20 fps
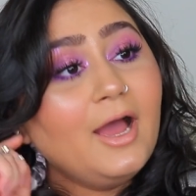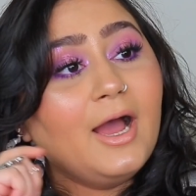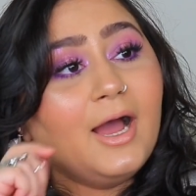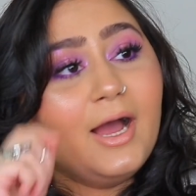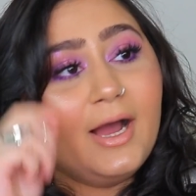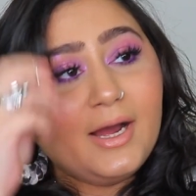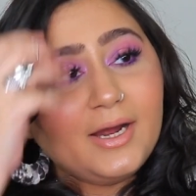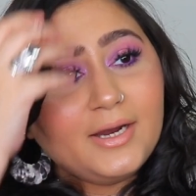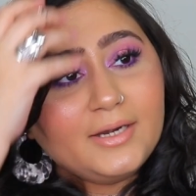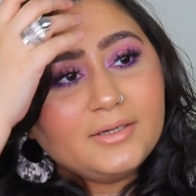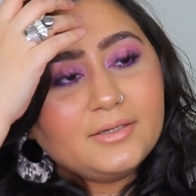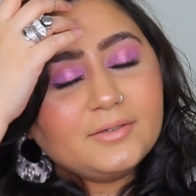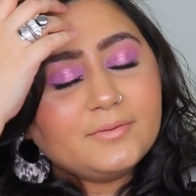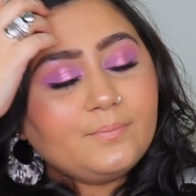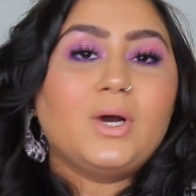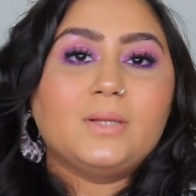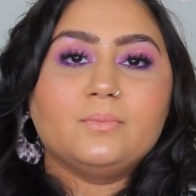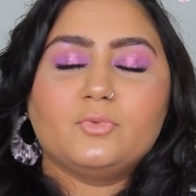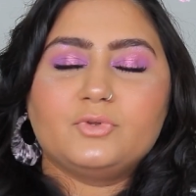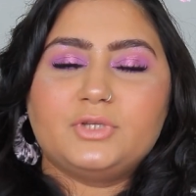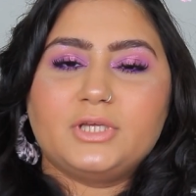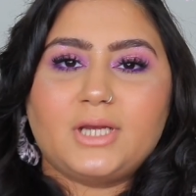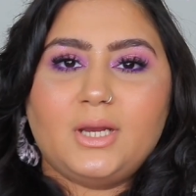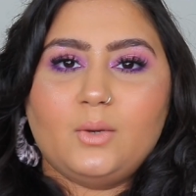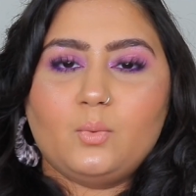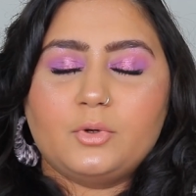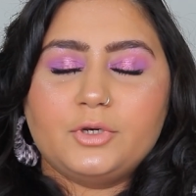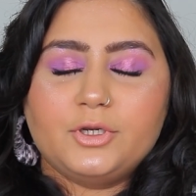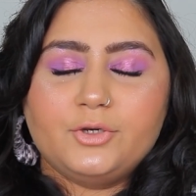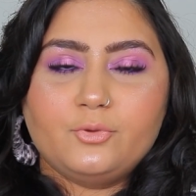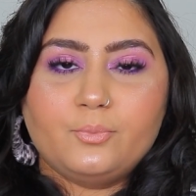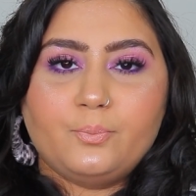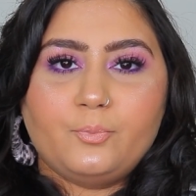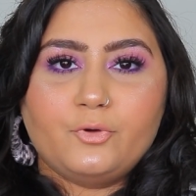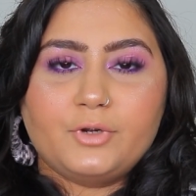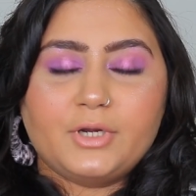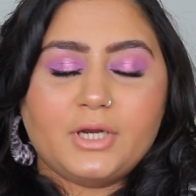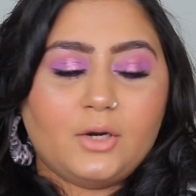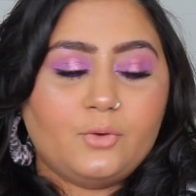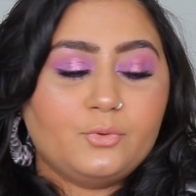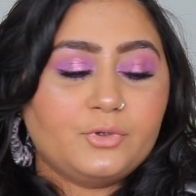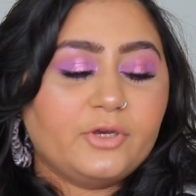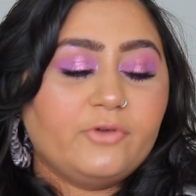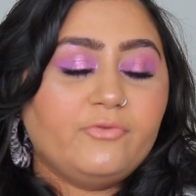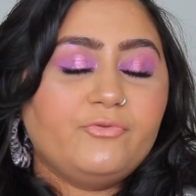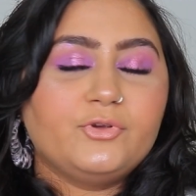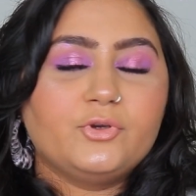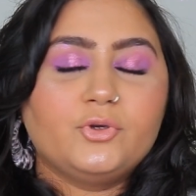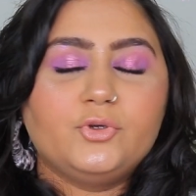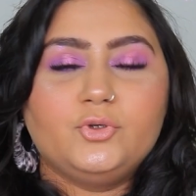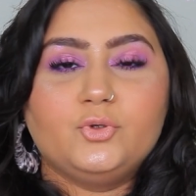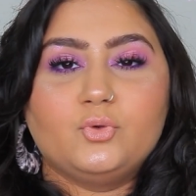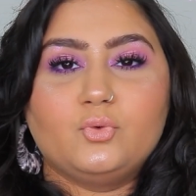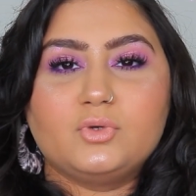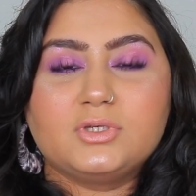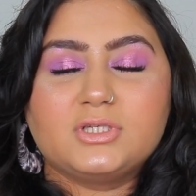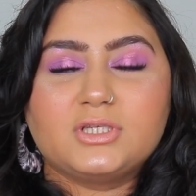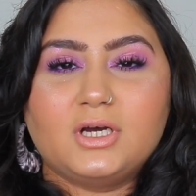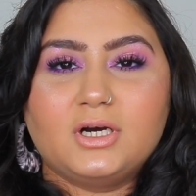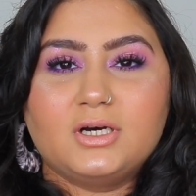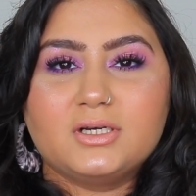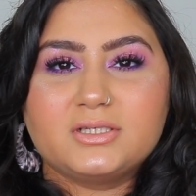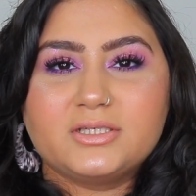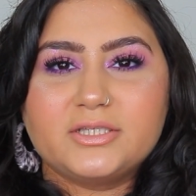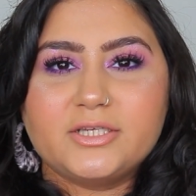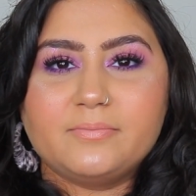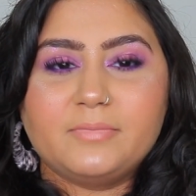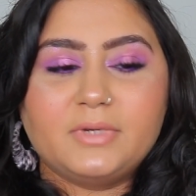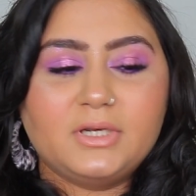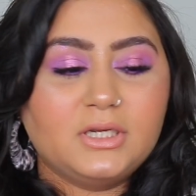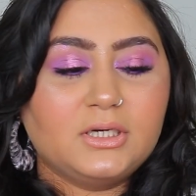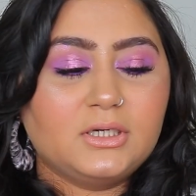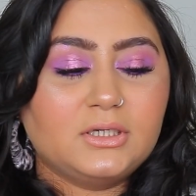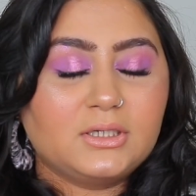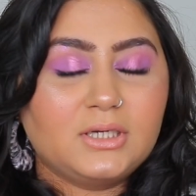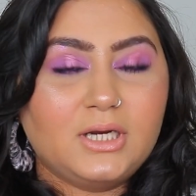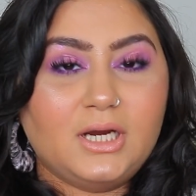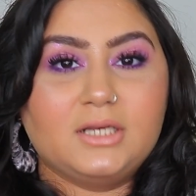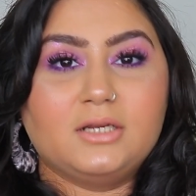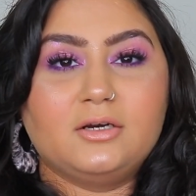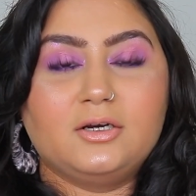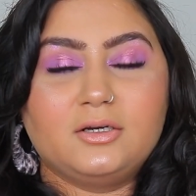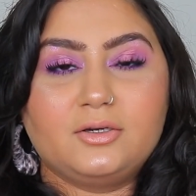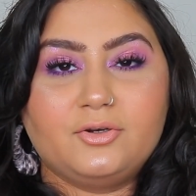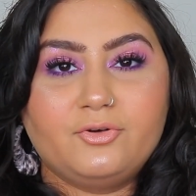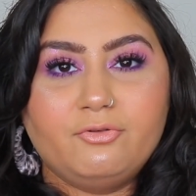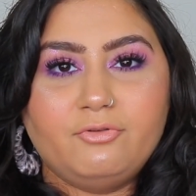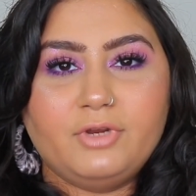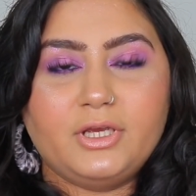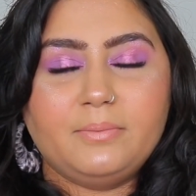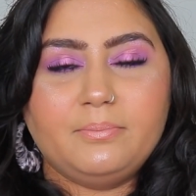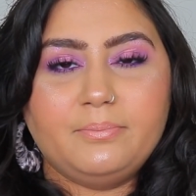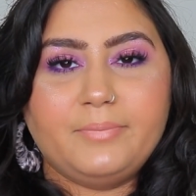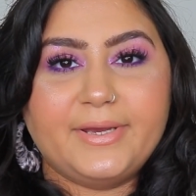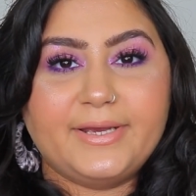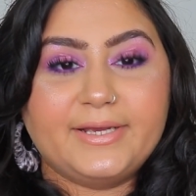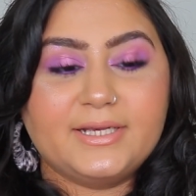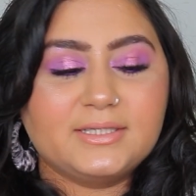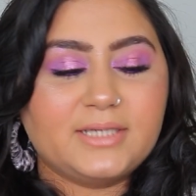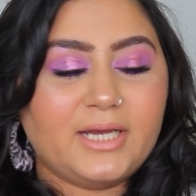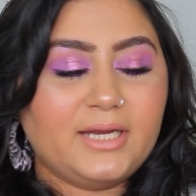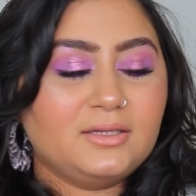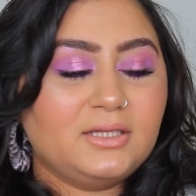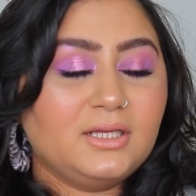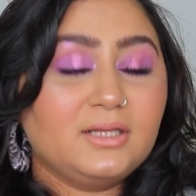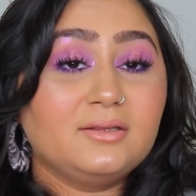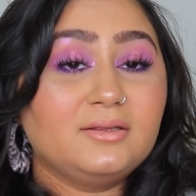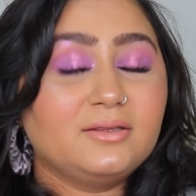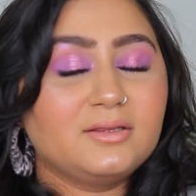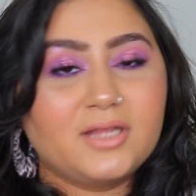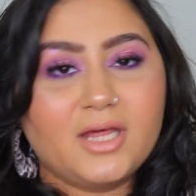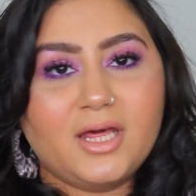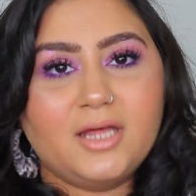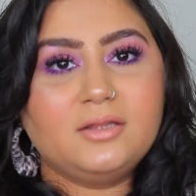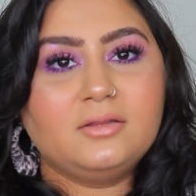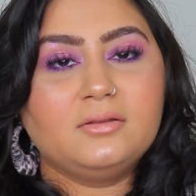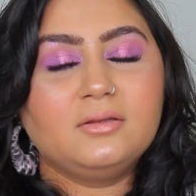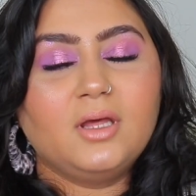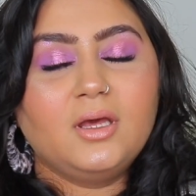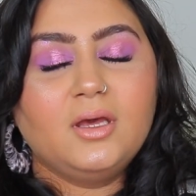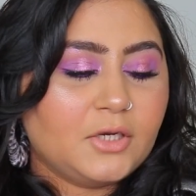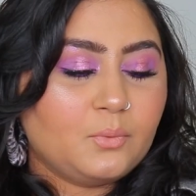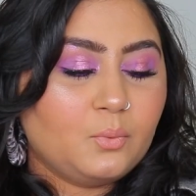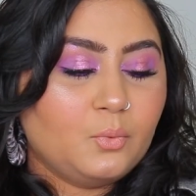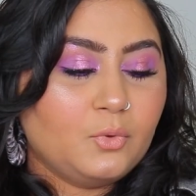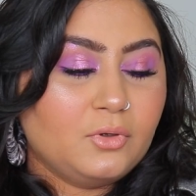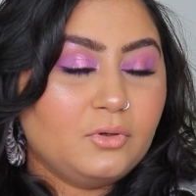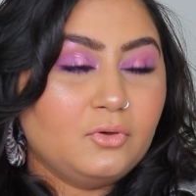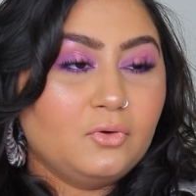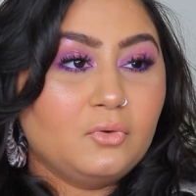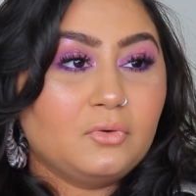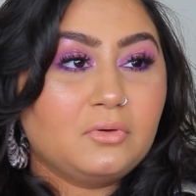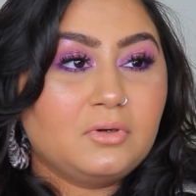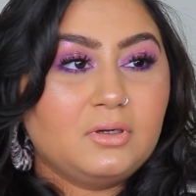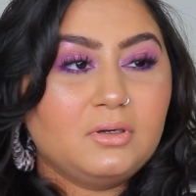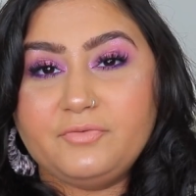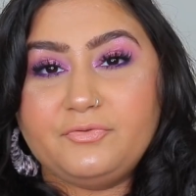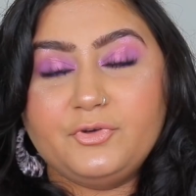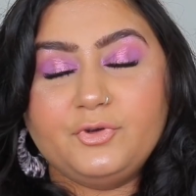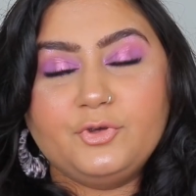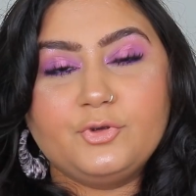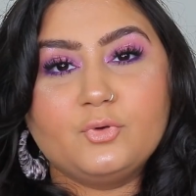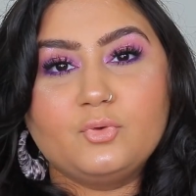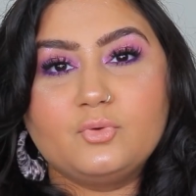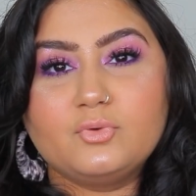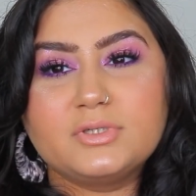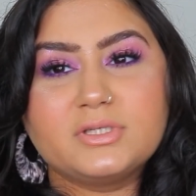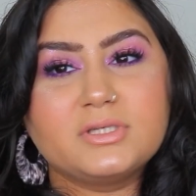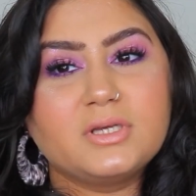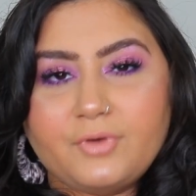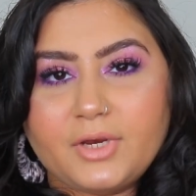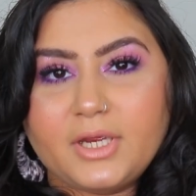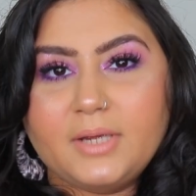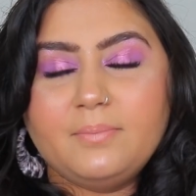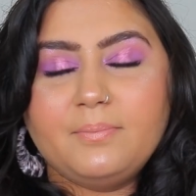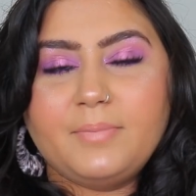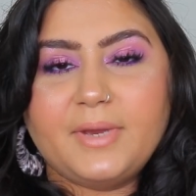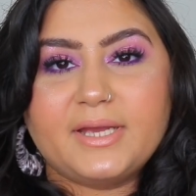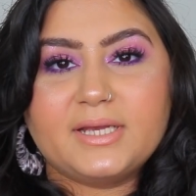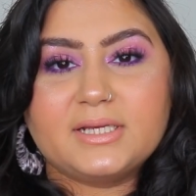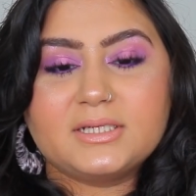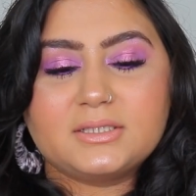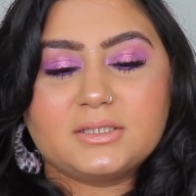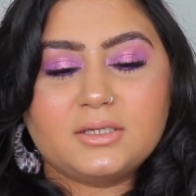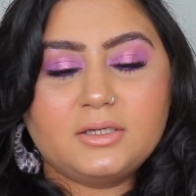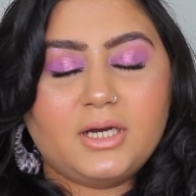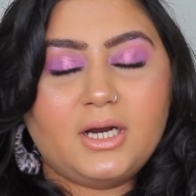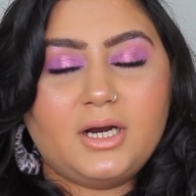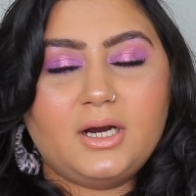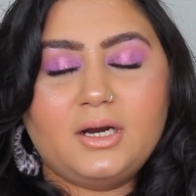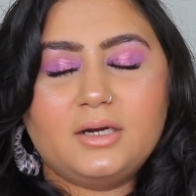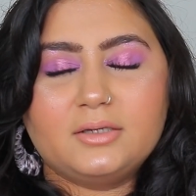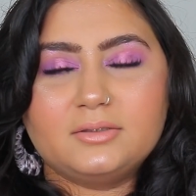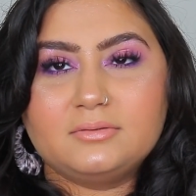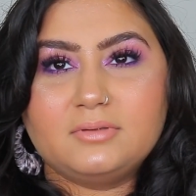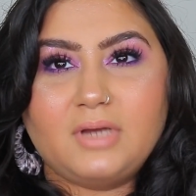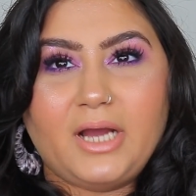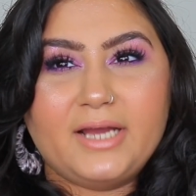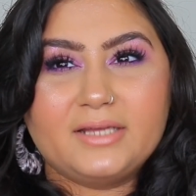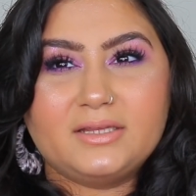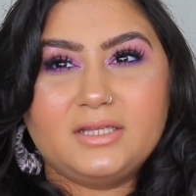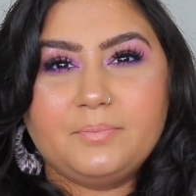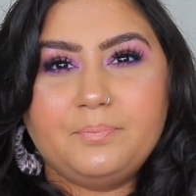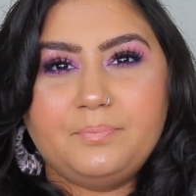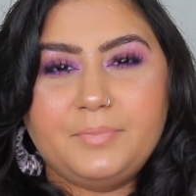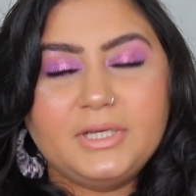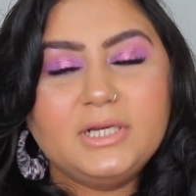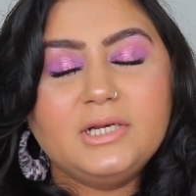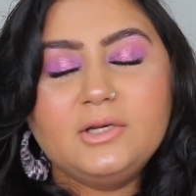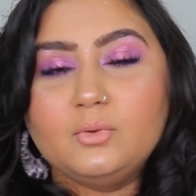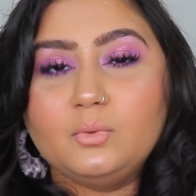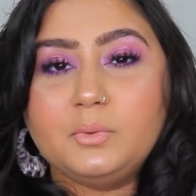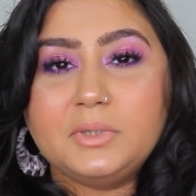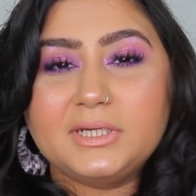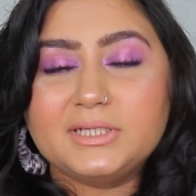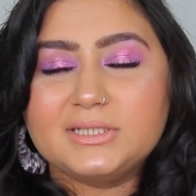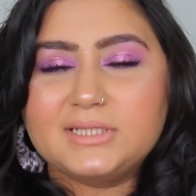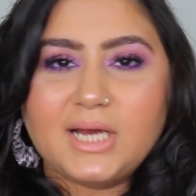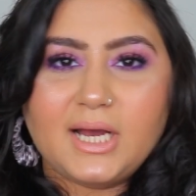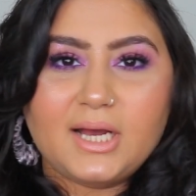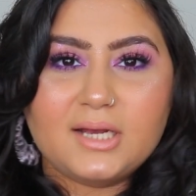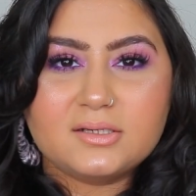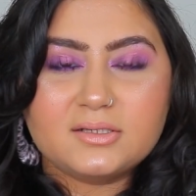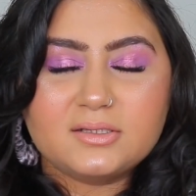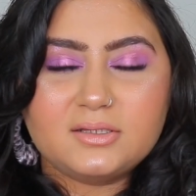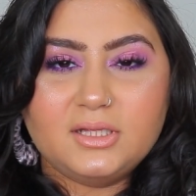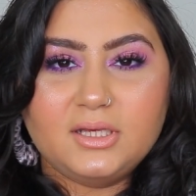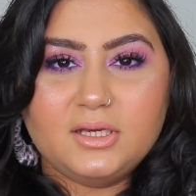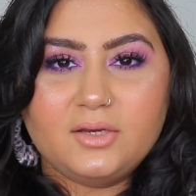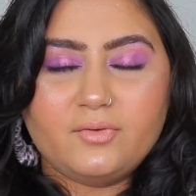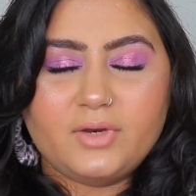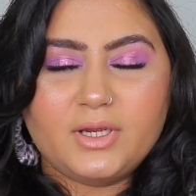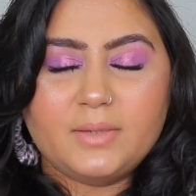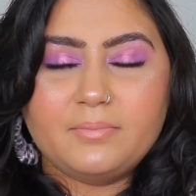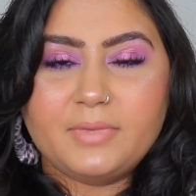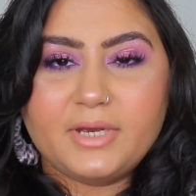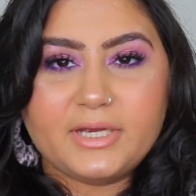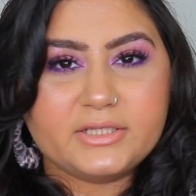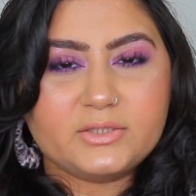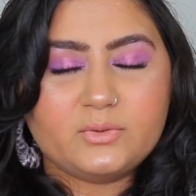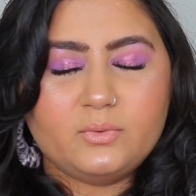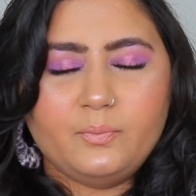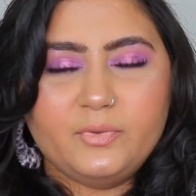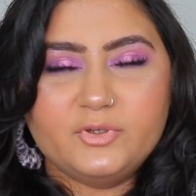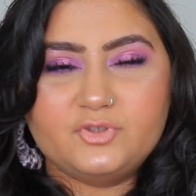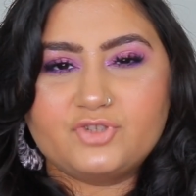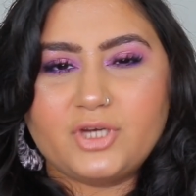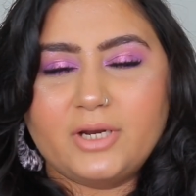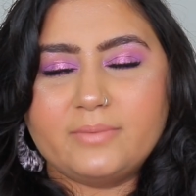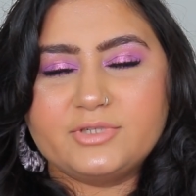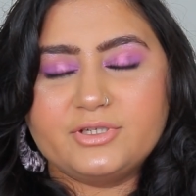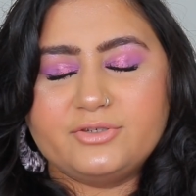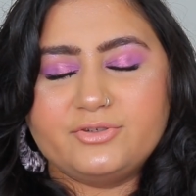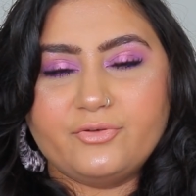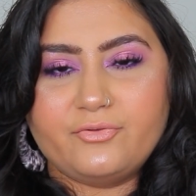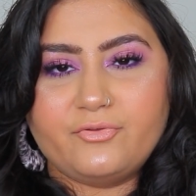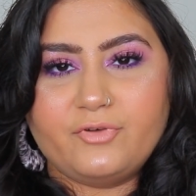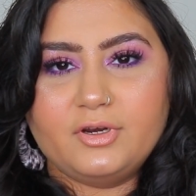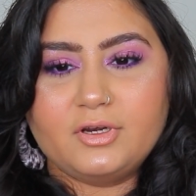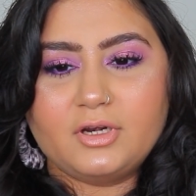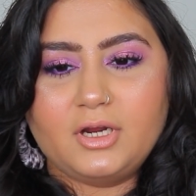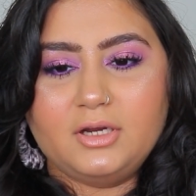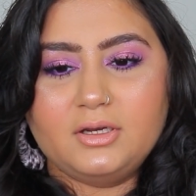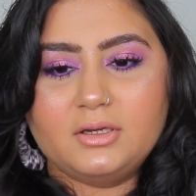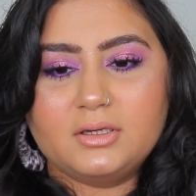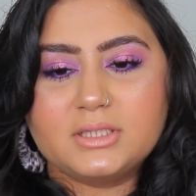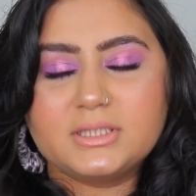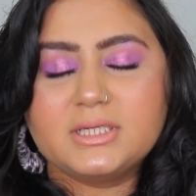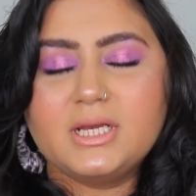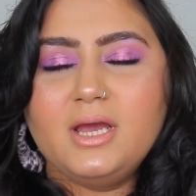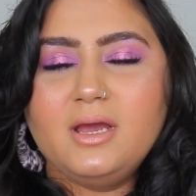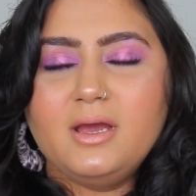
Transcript: And one more thing I wanted to put out, if you use a similar color cream base, I think then it would look, if you use cream base, I think P. Louise has the cream base which comes in different colors,